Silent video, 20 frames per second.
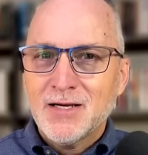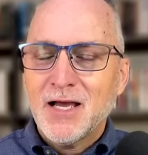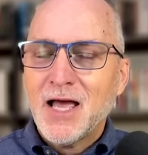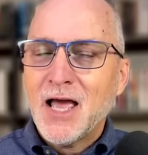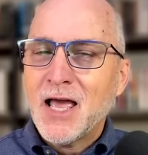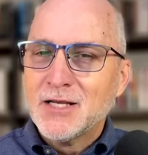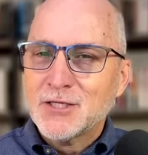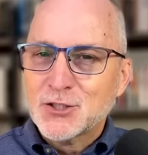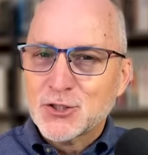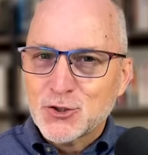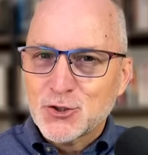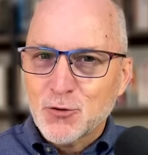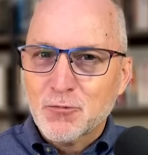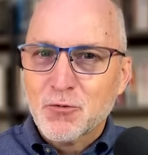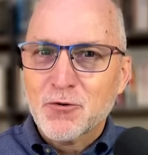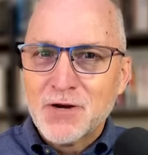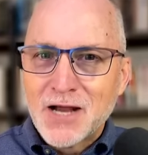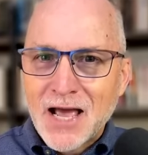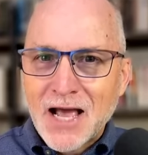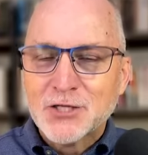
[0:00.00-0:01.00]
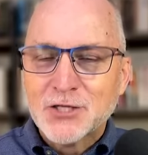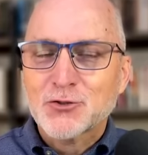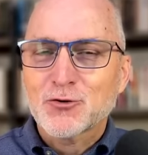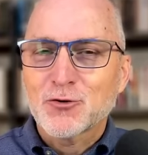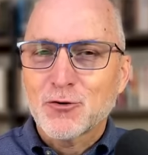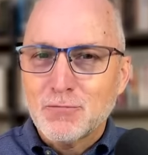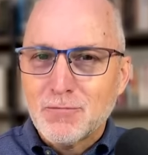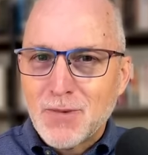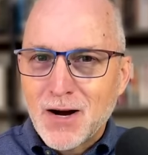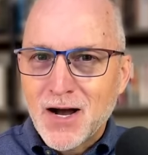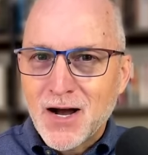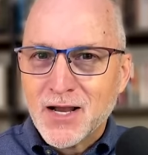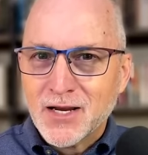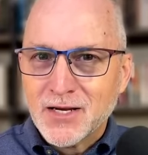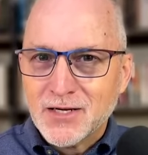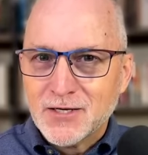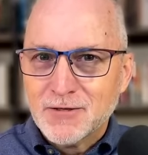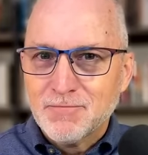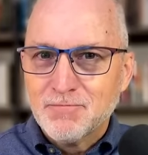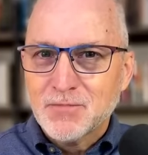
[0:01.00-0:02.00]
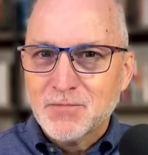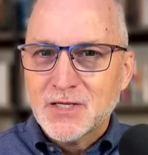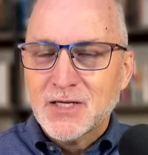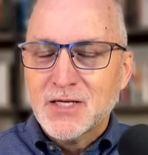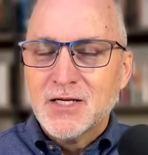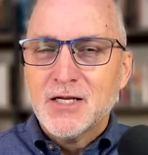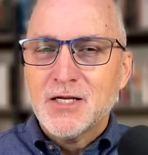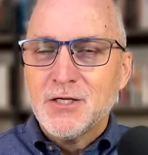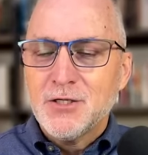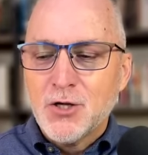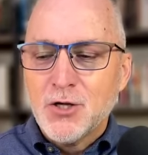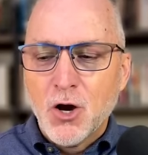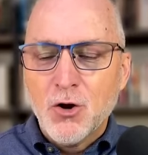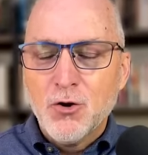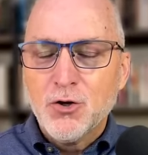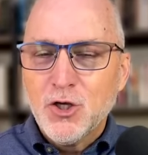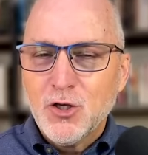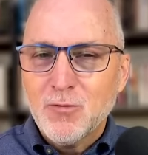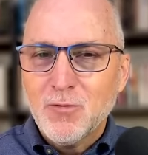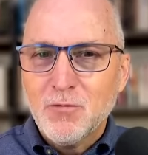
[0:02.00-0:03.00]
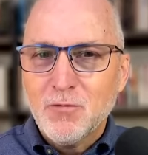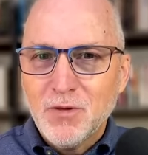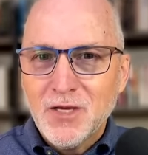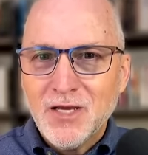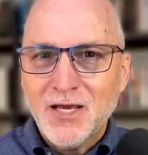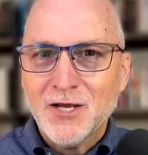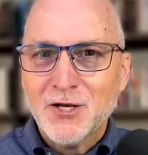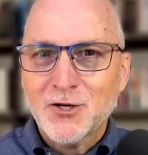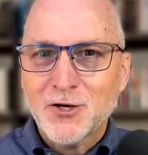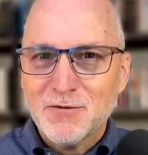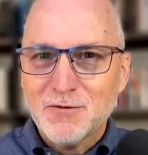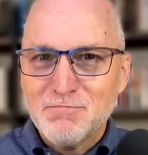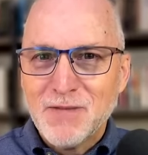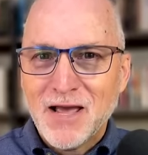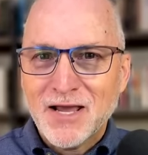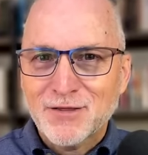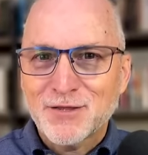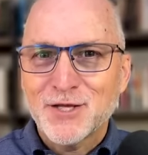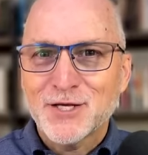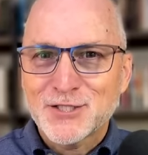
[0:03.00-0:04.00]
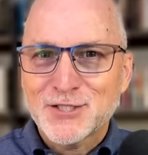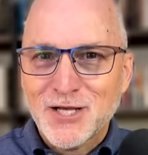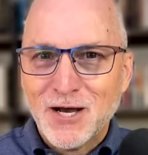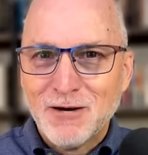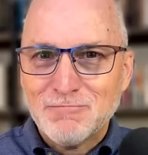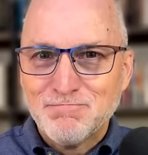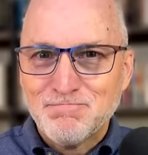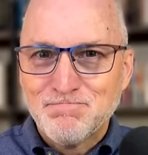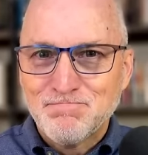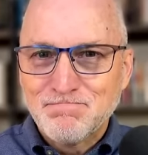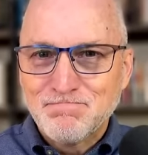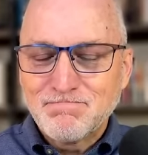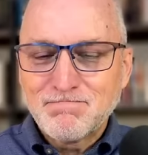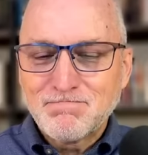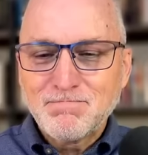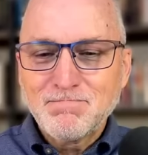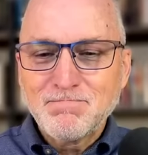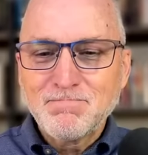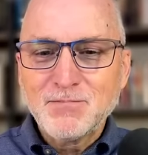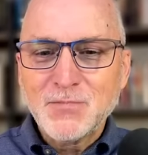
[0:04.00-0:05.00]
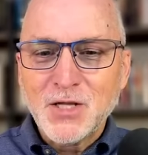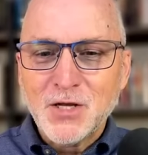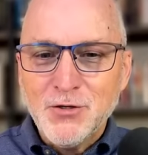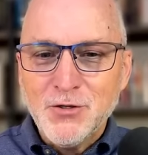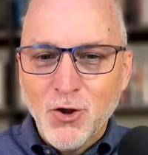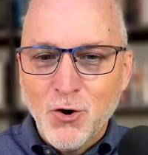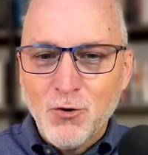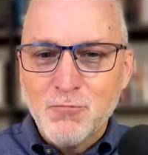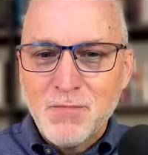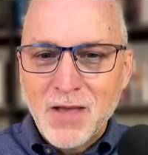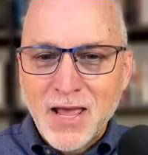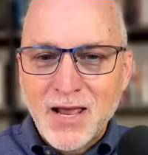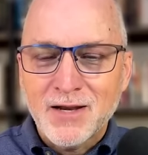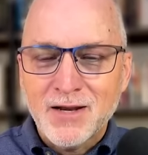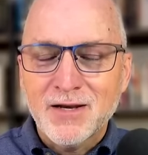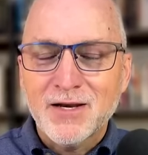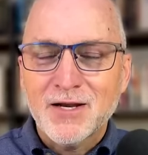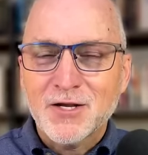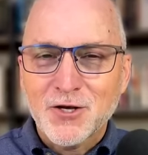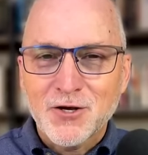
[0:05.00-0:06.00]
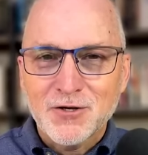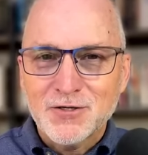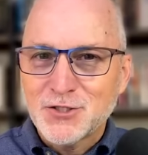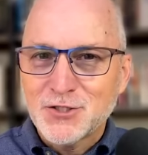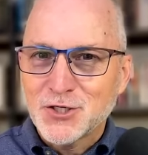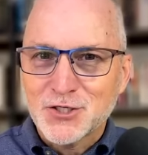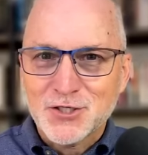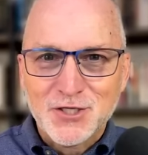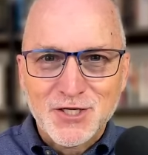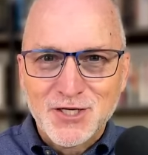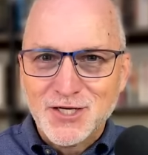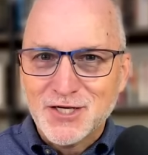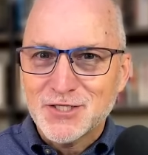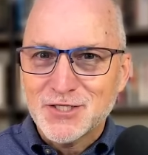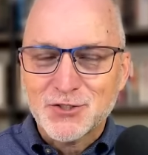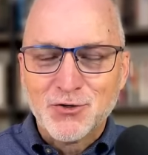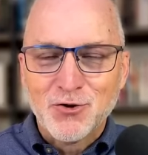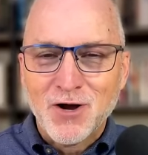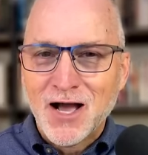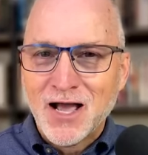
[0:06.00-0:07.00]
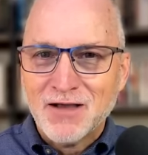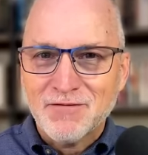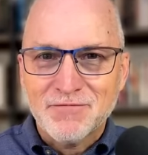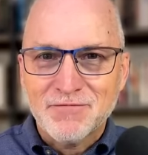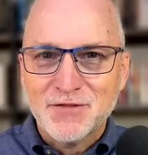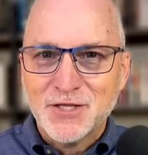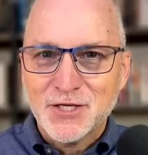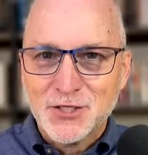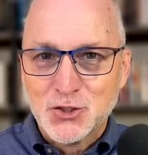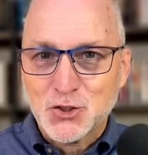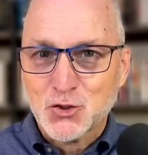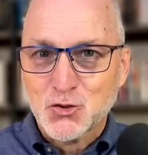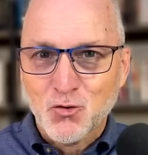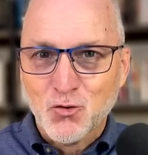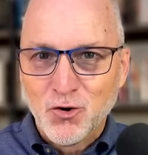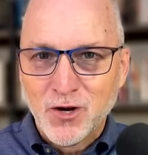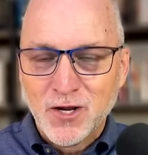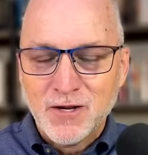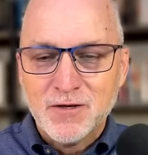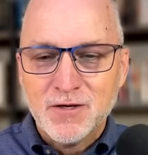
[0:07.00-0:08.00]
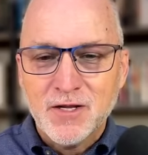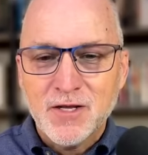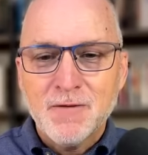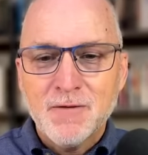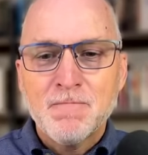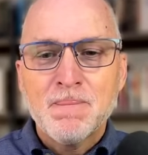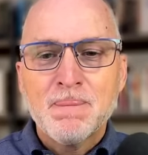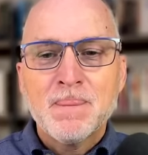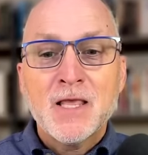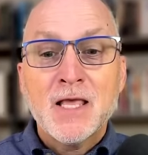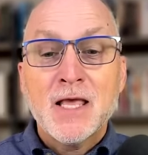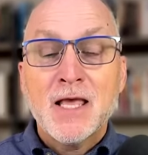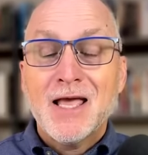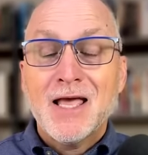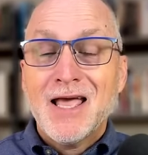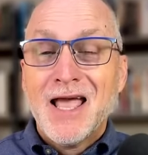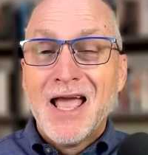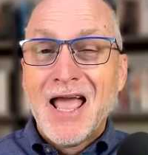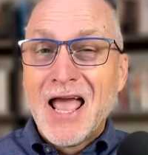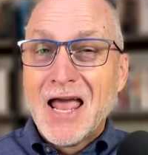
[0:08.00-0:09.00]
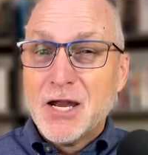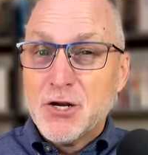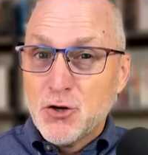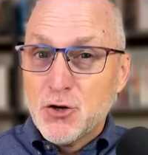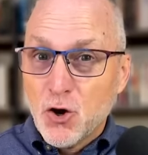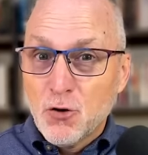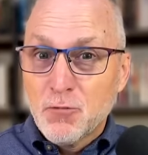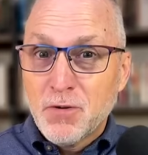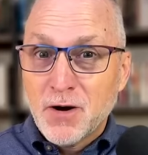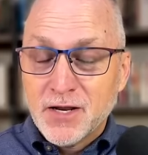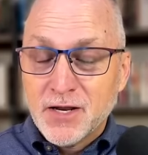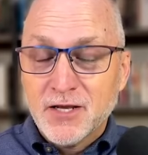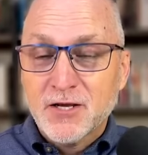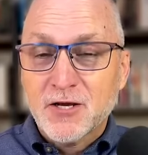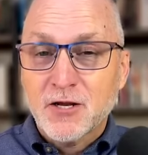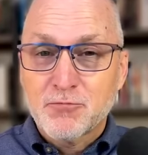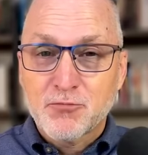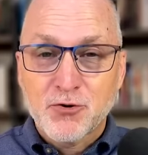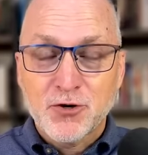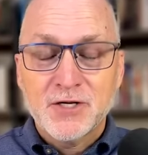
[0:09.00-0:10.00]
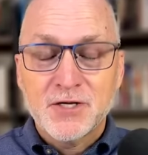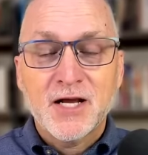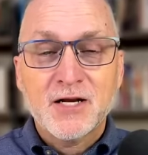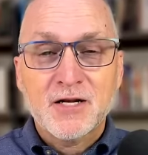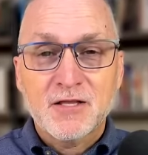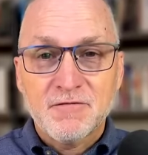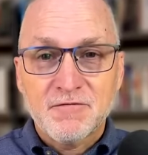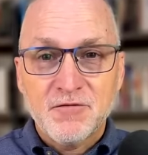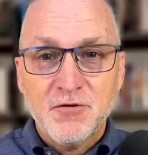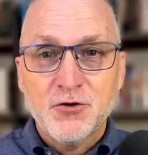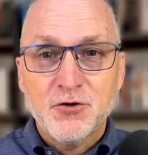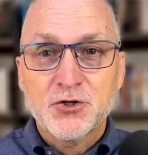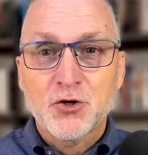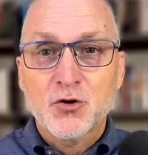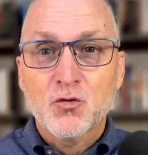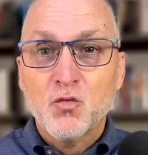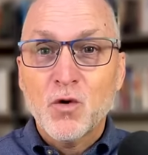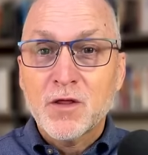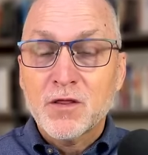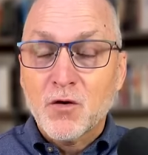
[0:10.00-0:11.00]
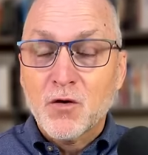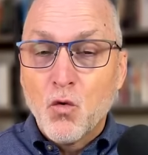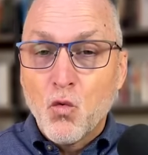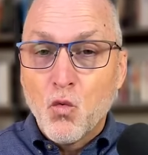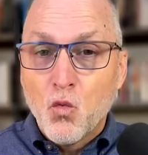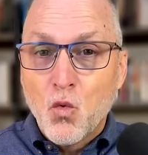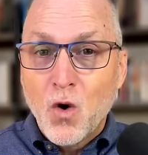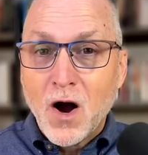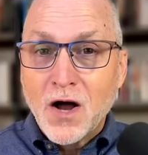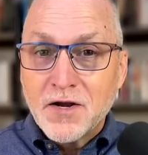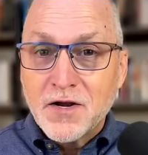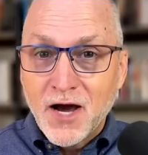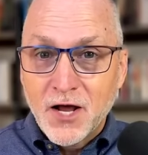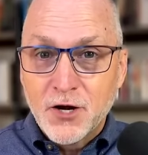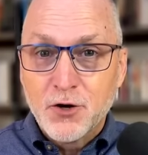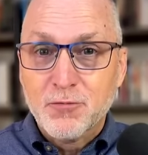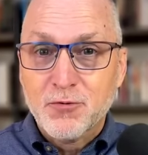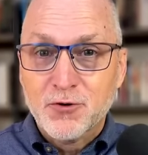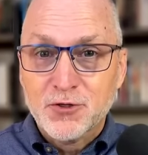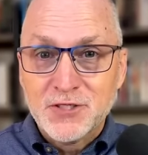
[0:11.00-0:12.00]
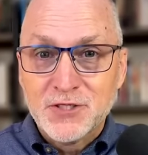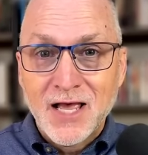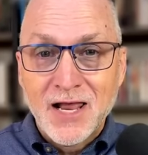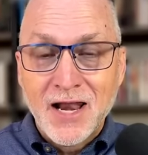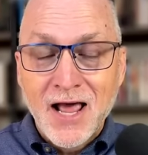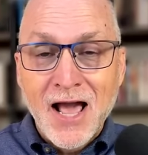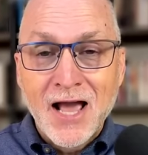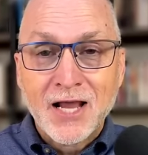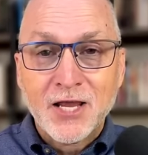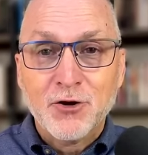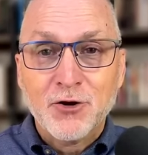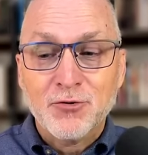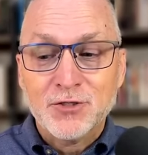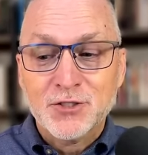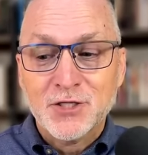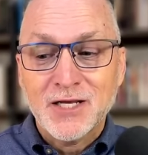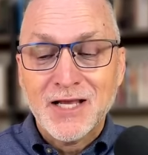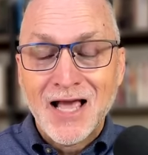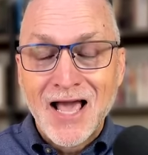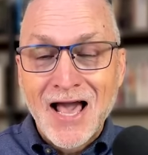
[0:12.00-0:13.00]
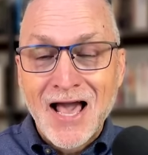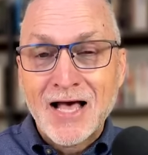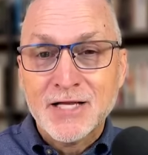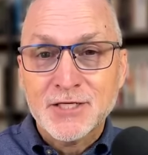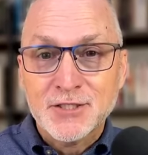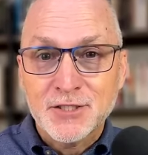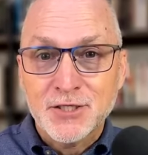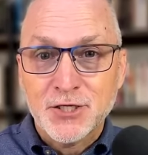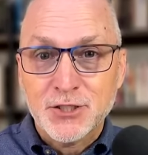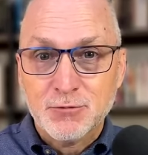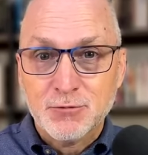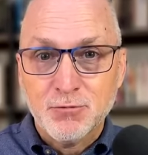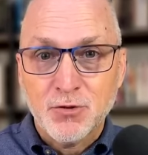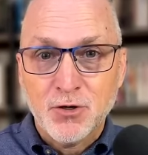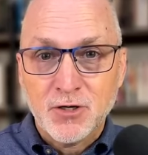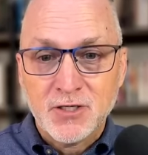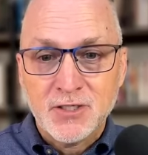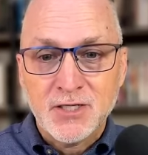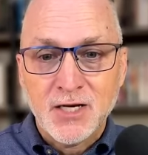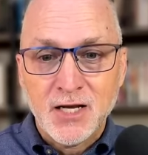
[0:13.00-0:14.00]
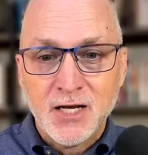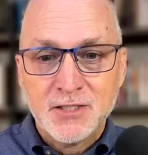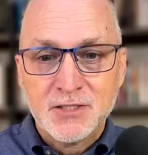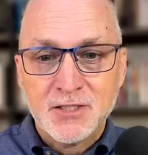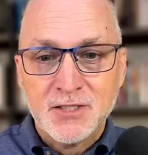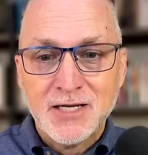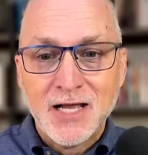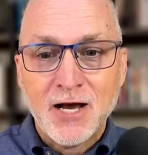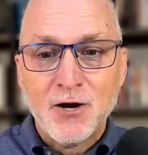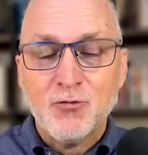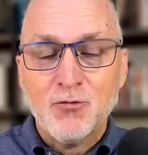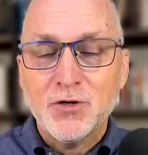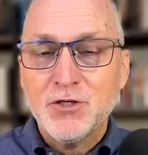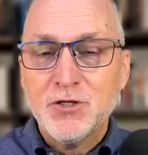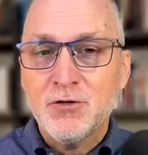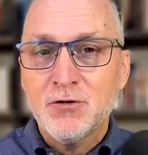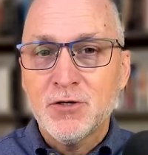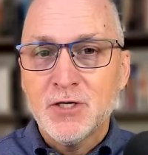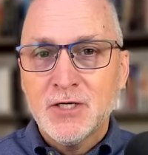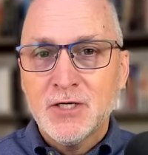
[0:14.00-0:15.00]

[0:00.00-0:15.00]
a supernatural mind. No human being could make this up. No men could just contrive this story. And nobody could predict the future with 100% accuracy as this book does. Now, when you